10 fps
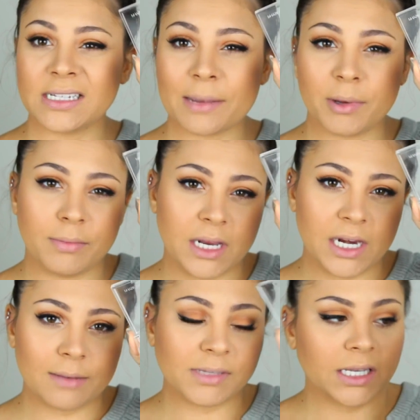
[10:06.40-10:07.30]
Since I'm a
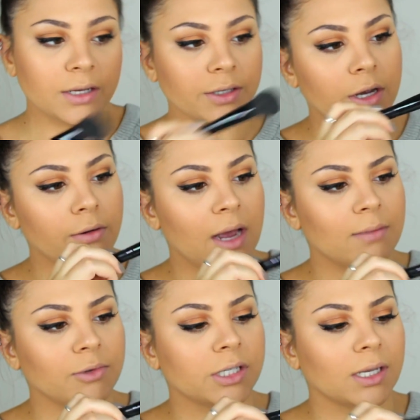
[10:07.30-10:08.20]
medium skin tone,
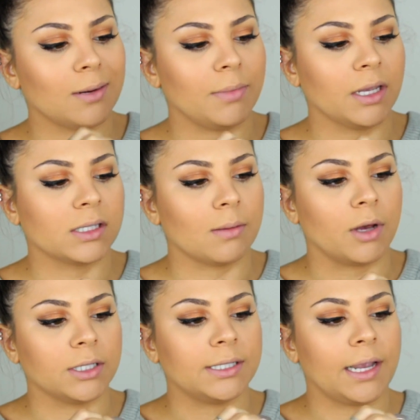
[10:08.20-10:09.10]
I'm just gonna mix them all